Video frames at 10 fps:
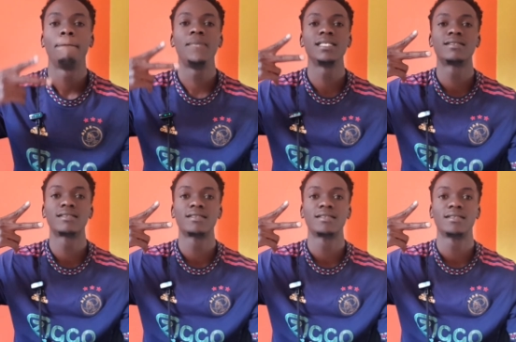
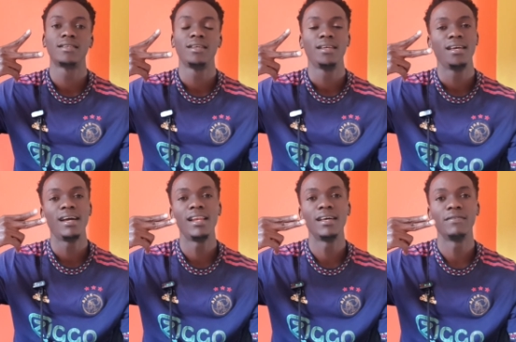peace
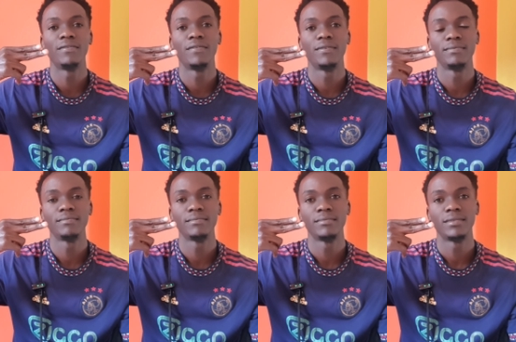and love.
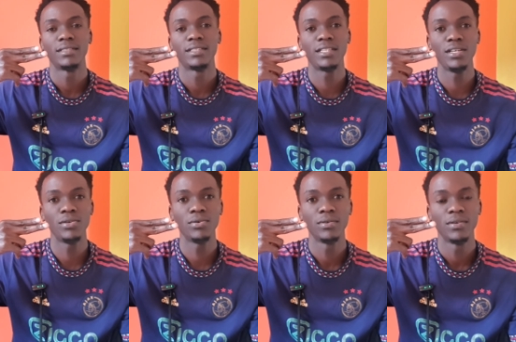See
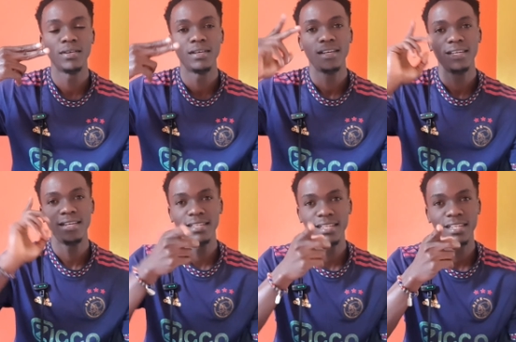you
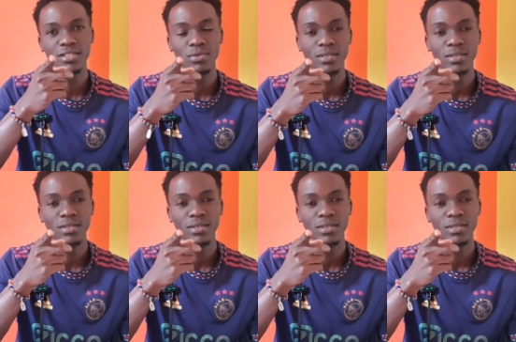in the next